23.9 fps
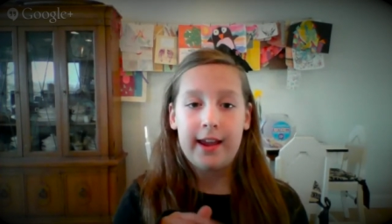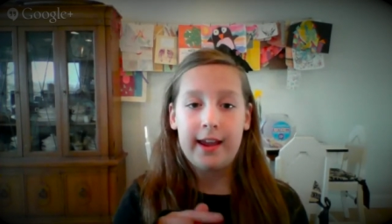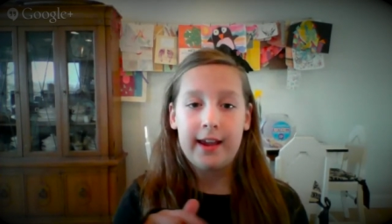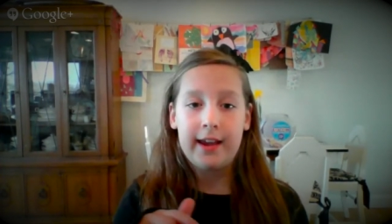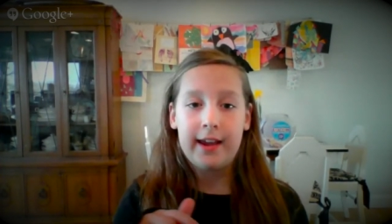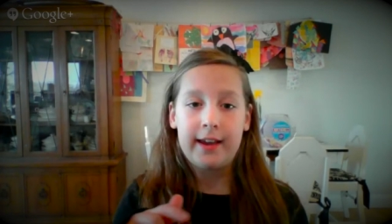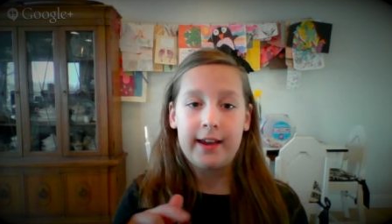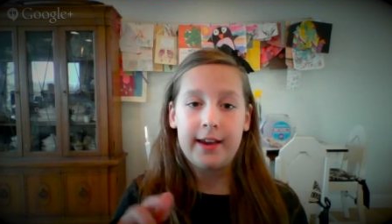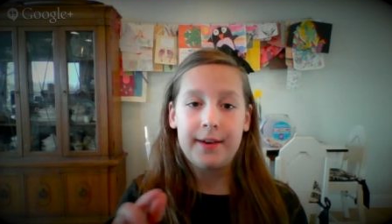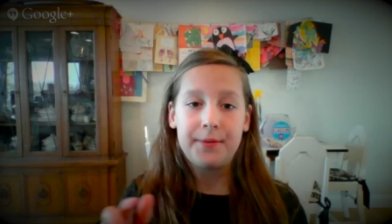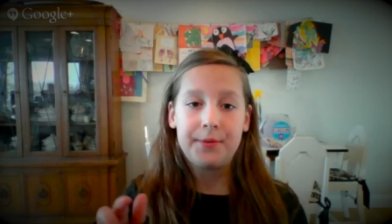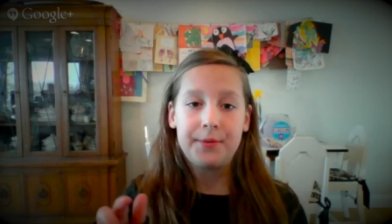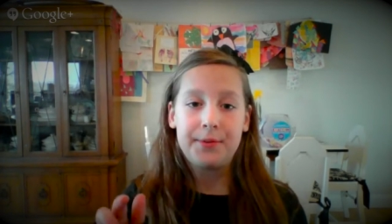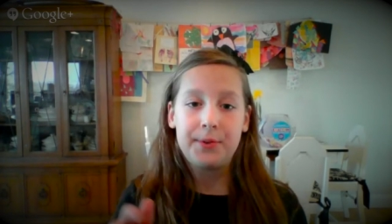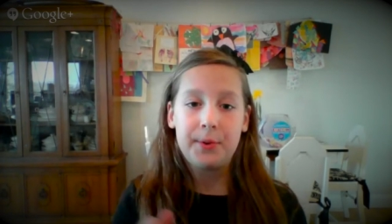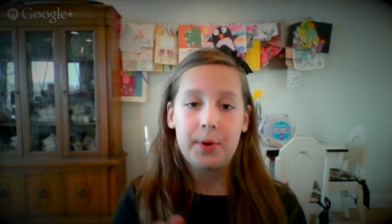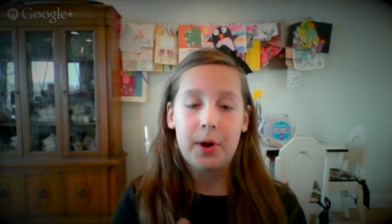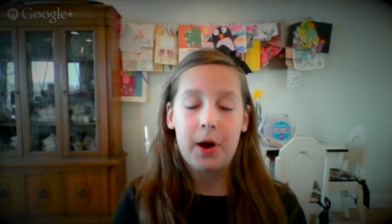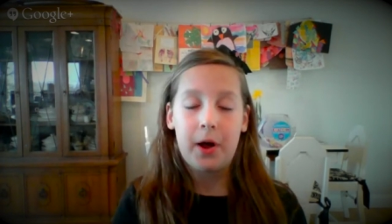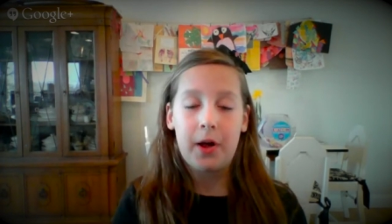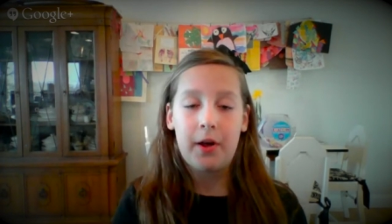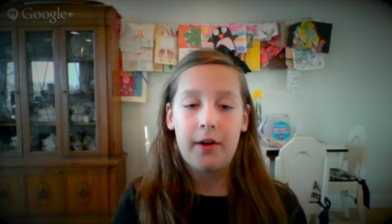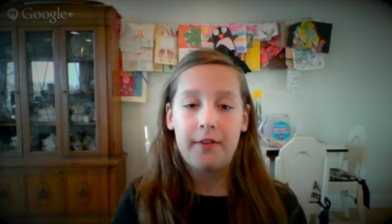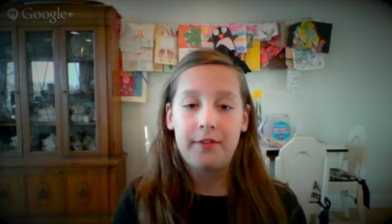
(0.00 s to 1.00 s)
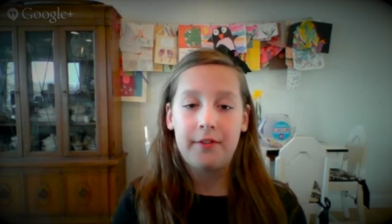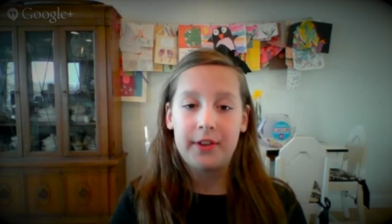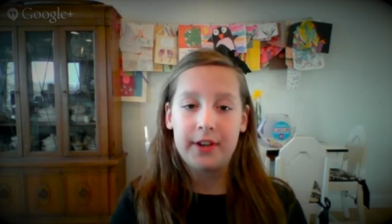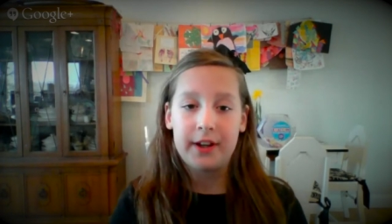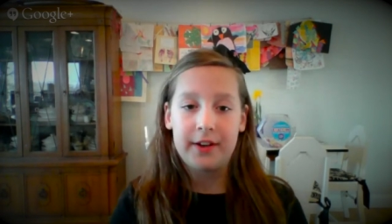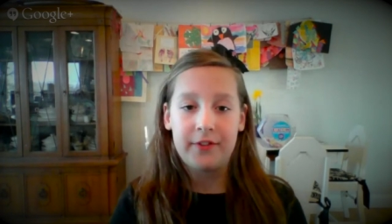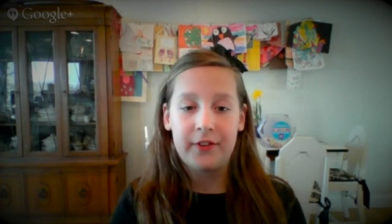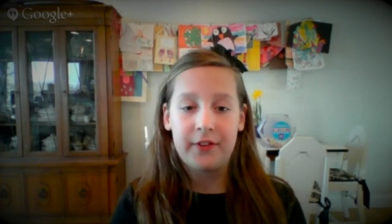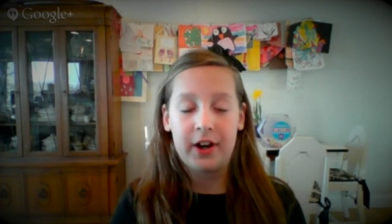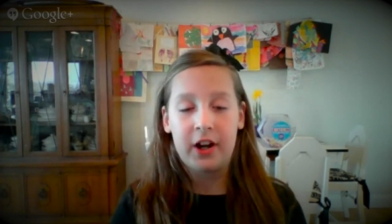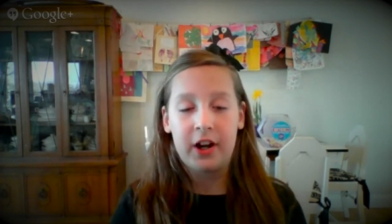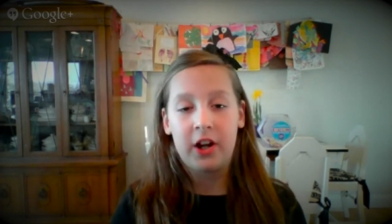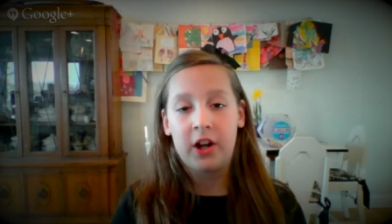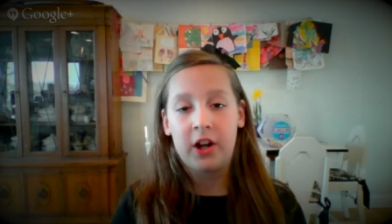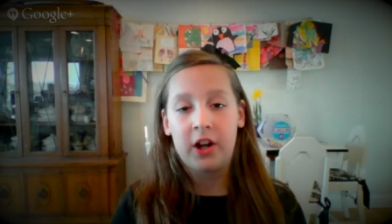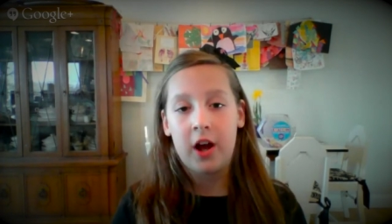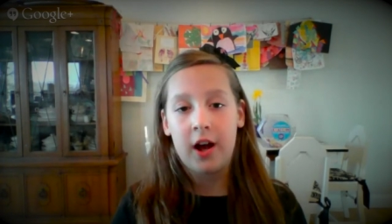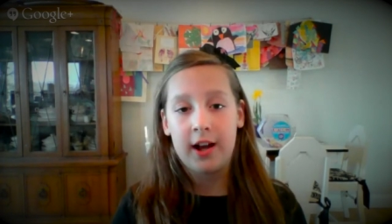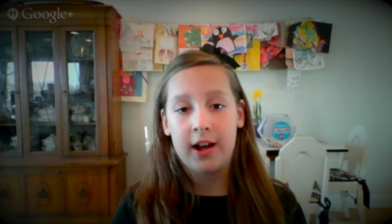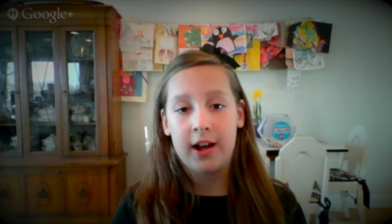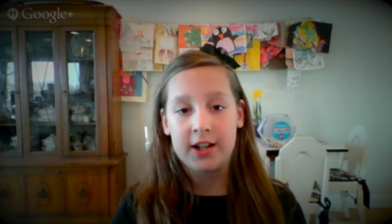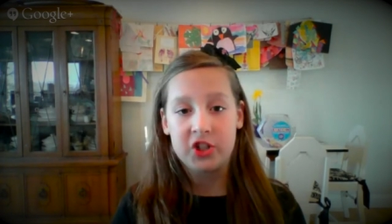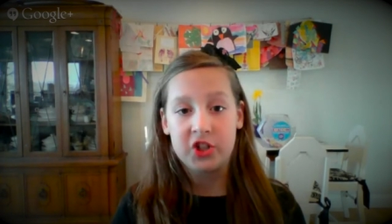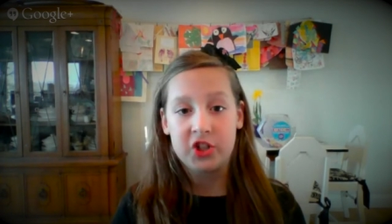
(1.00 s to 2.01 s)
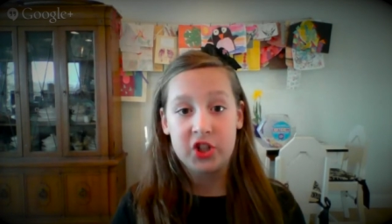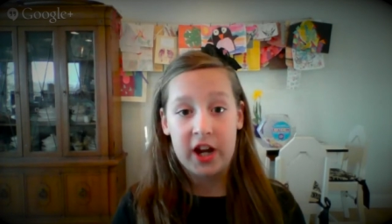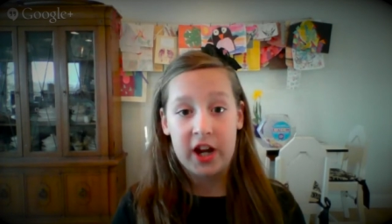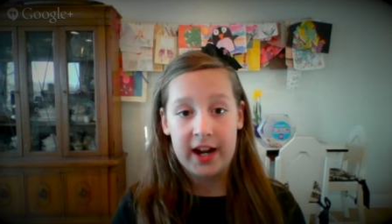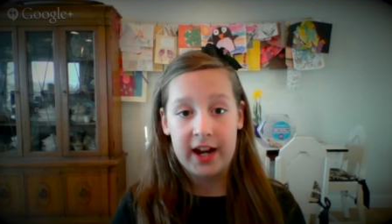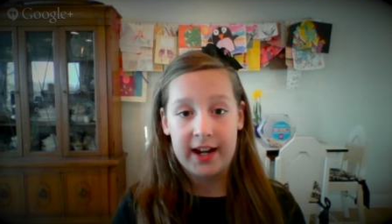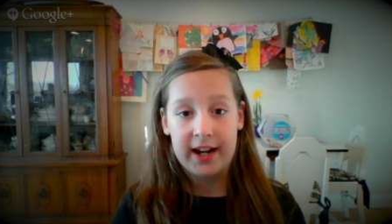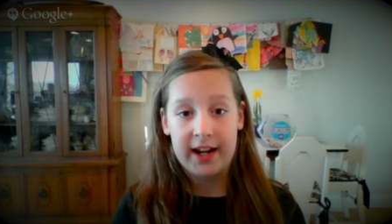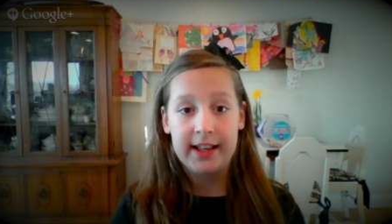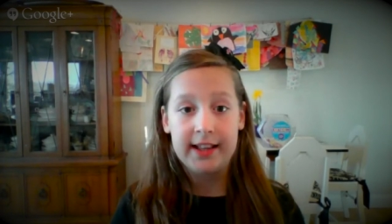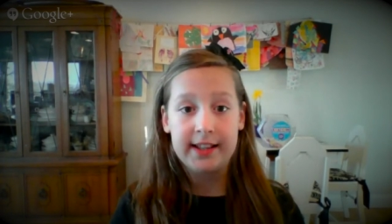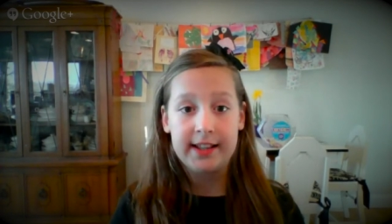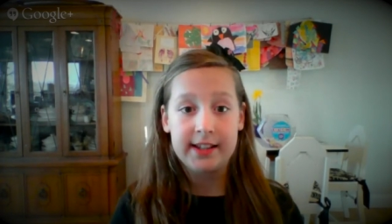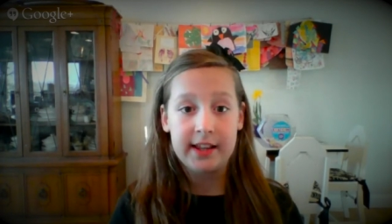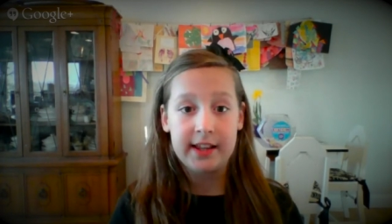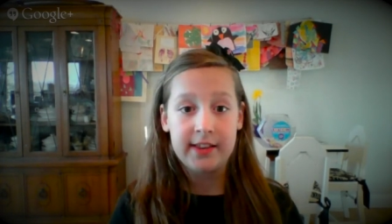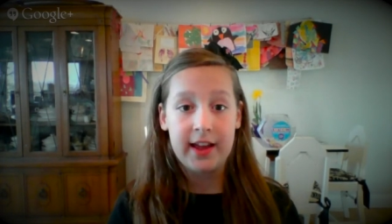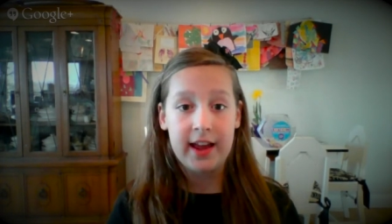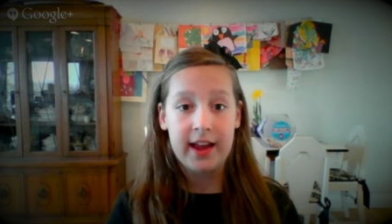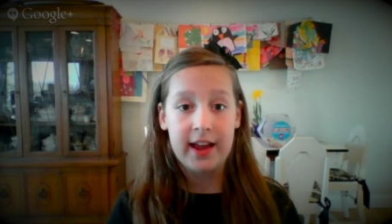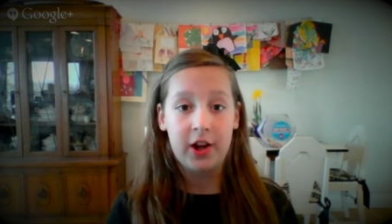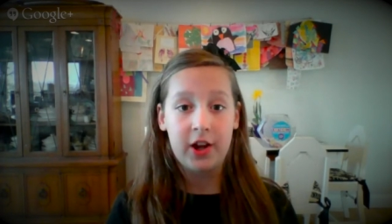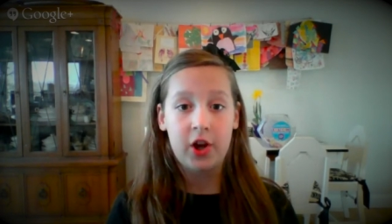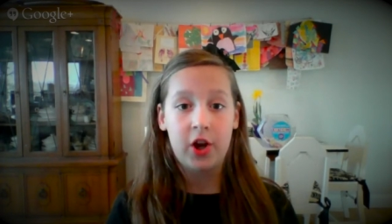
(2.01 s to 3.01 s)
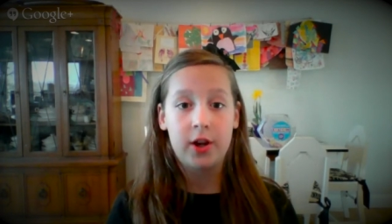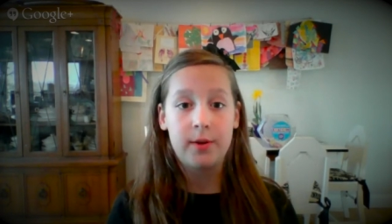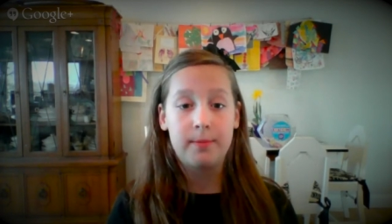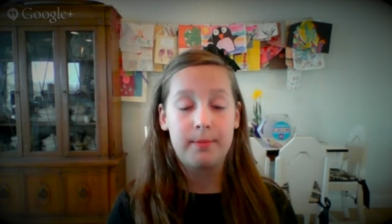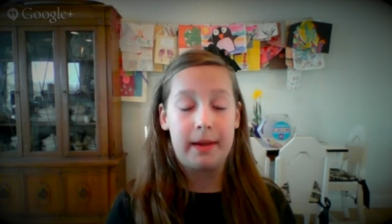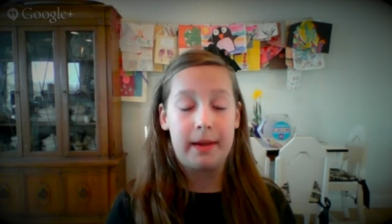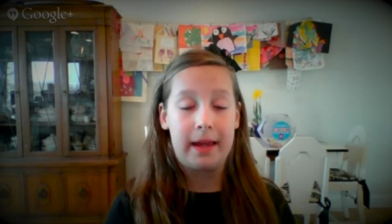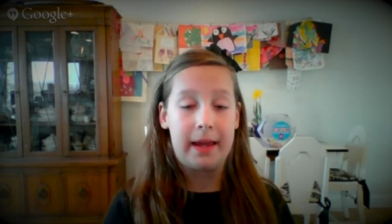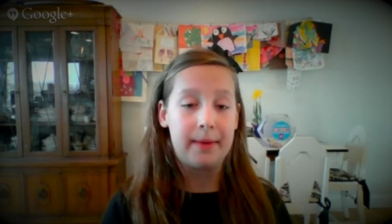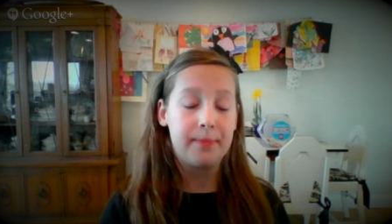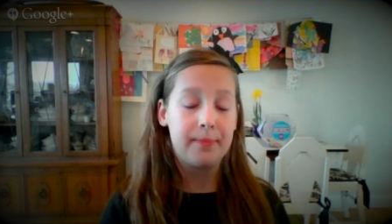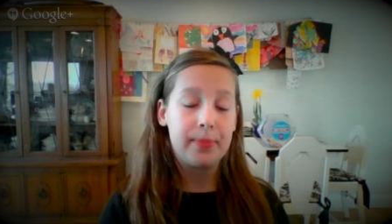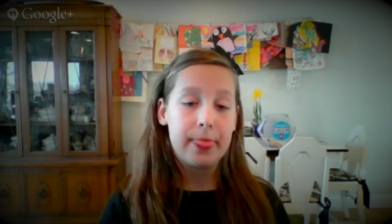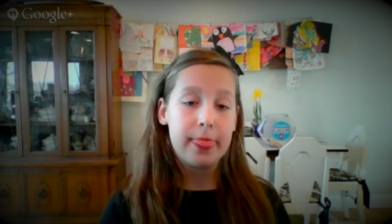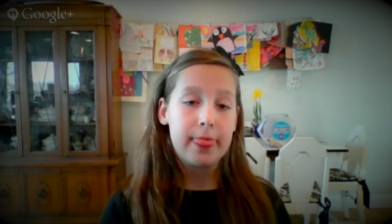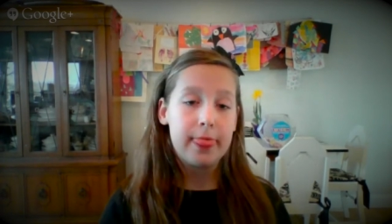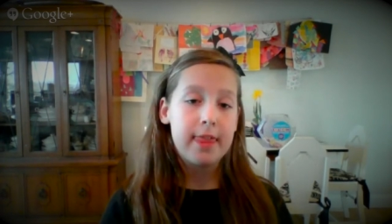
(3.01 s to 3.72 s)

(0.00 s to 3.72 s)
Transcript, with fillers: it gives you all of the different uh, shades that it could be,